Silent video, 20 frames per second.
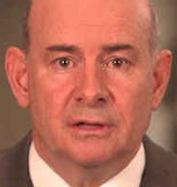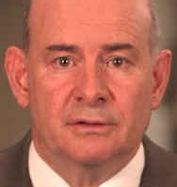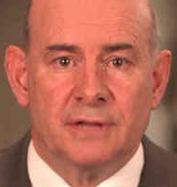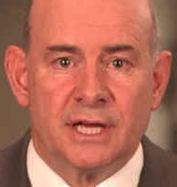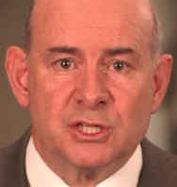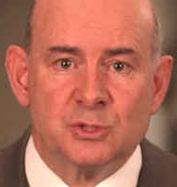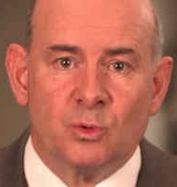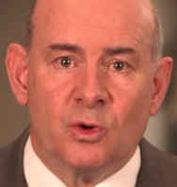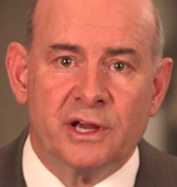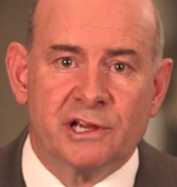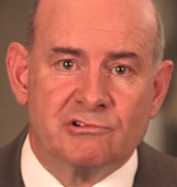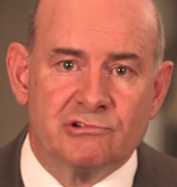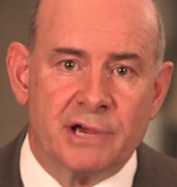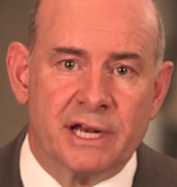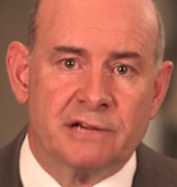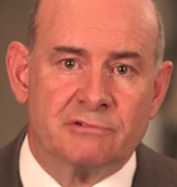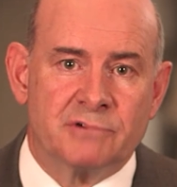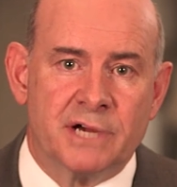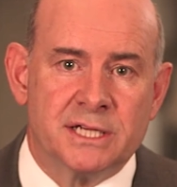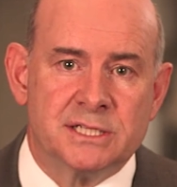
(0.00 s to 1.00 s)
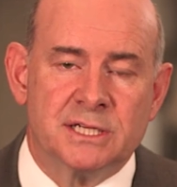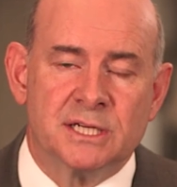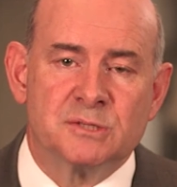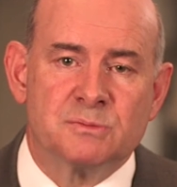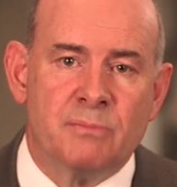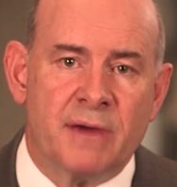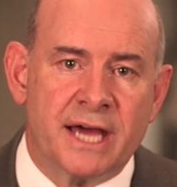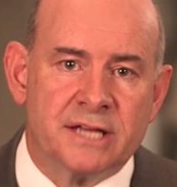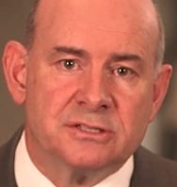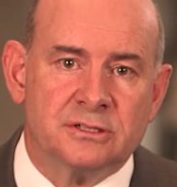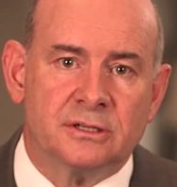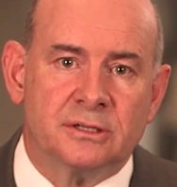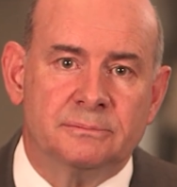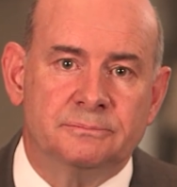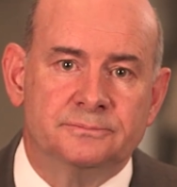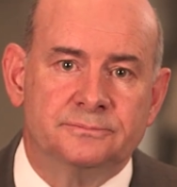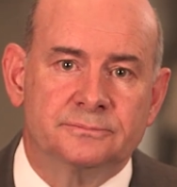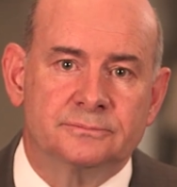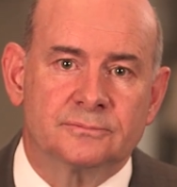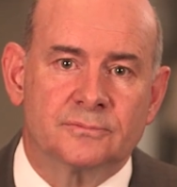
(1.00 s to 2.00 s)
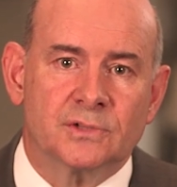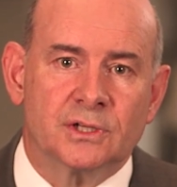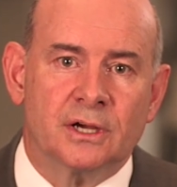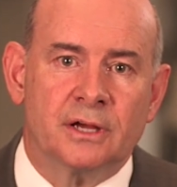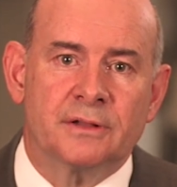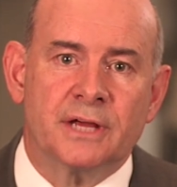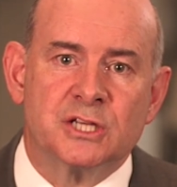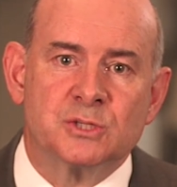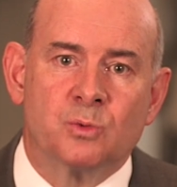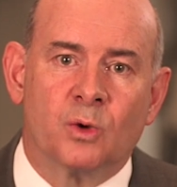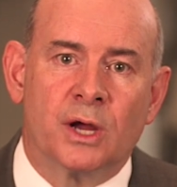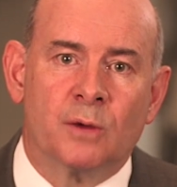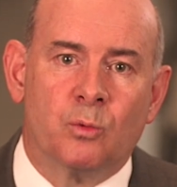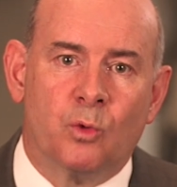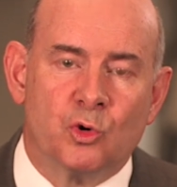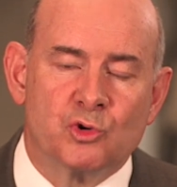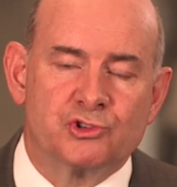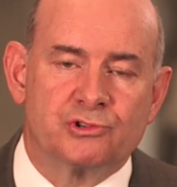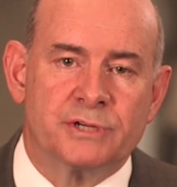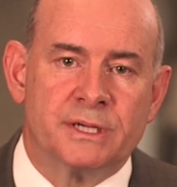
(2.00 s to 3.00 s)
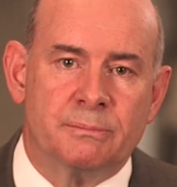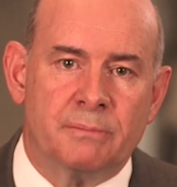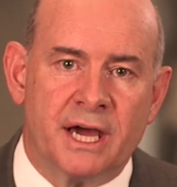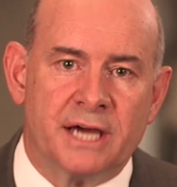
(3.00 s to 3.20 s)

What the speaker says: That's why credit ratings matter, and that's why Wall Street